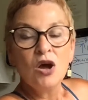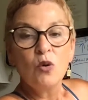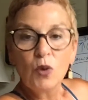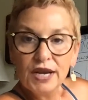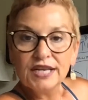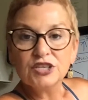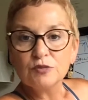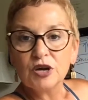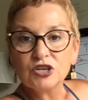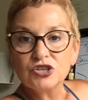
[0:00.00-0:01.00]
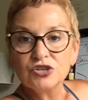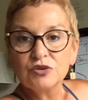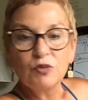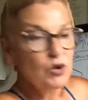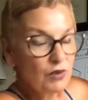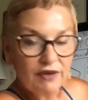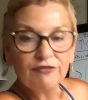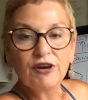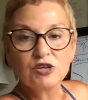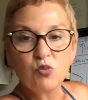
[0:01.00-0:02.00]
We're eating too much. We don't have
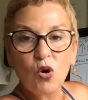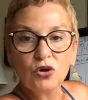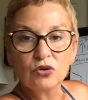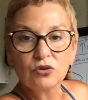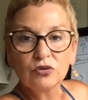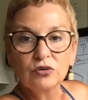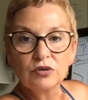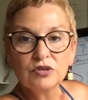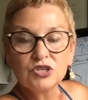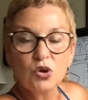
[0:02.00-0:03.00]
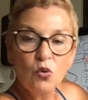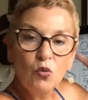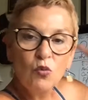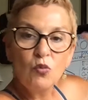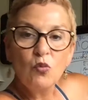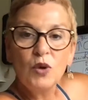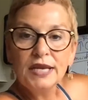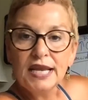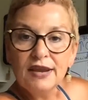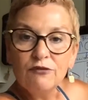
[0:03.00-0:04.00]
fresh water. So
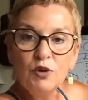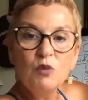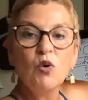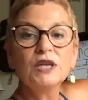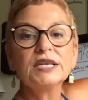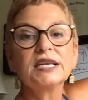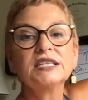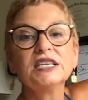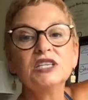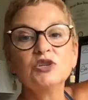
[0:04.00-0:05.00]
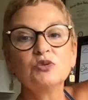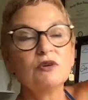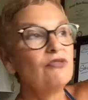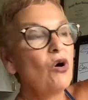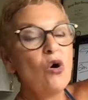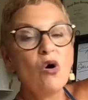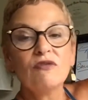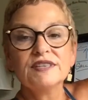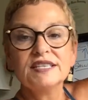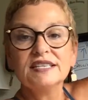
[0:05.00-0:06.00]
if we want to continue to evolve
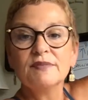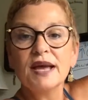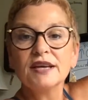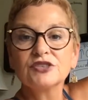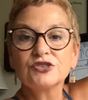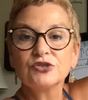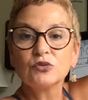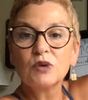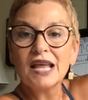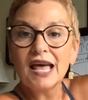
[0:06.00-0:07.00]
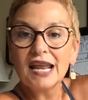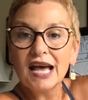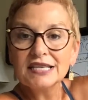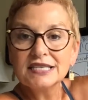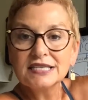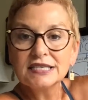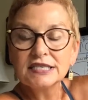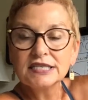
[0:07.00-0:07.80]
as these master blalas,